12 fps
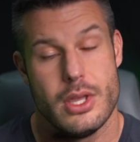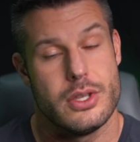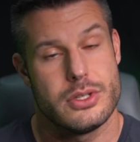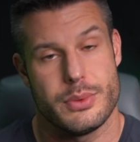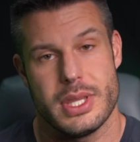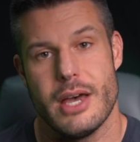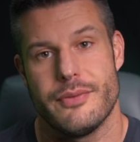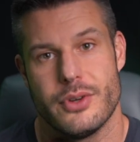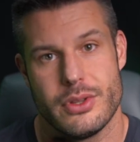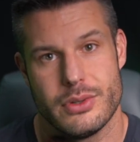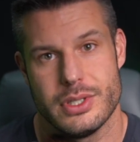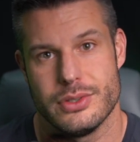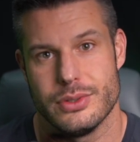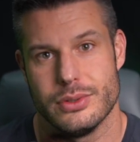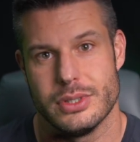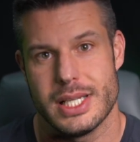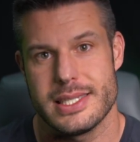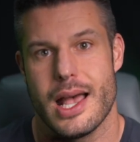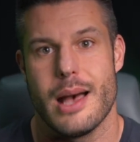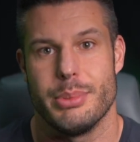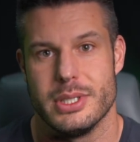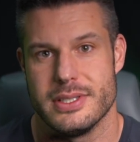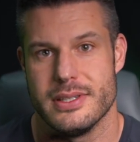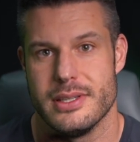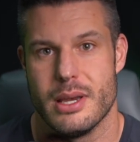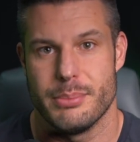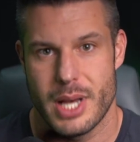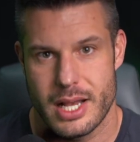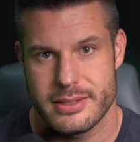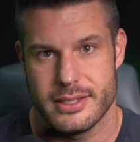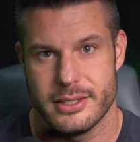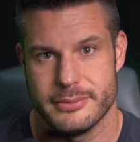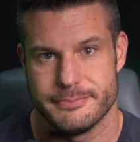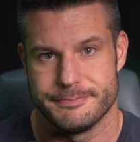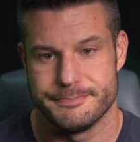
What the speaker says: So without further ado, let's hop into the unboxing.